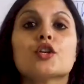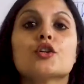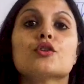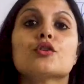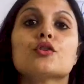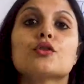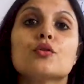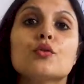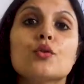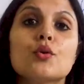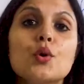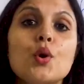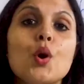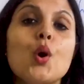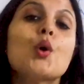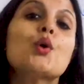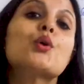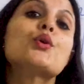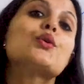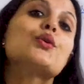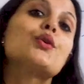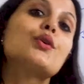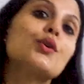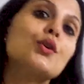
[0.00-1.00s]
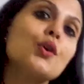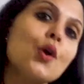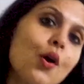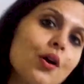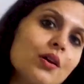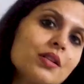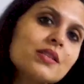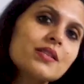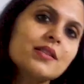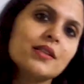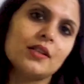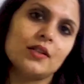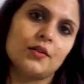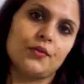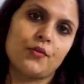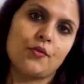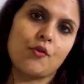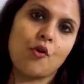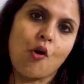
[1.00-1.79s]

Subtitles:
You yourself